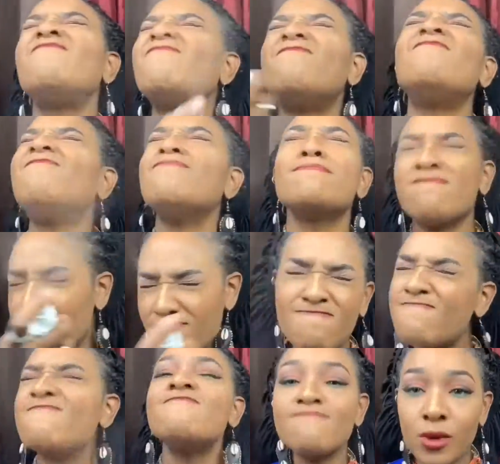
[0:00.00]
And then I finish
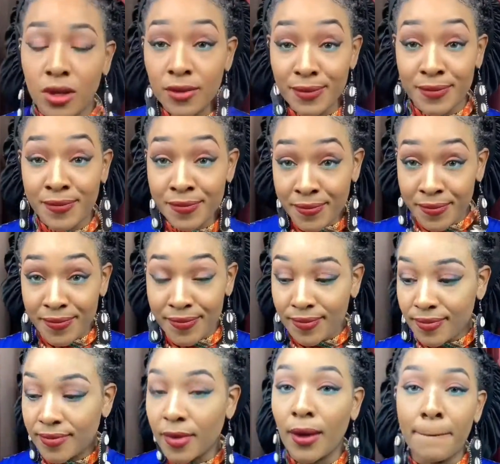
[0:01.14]
my spray, my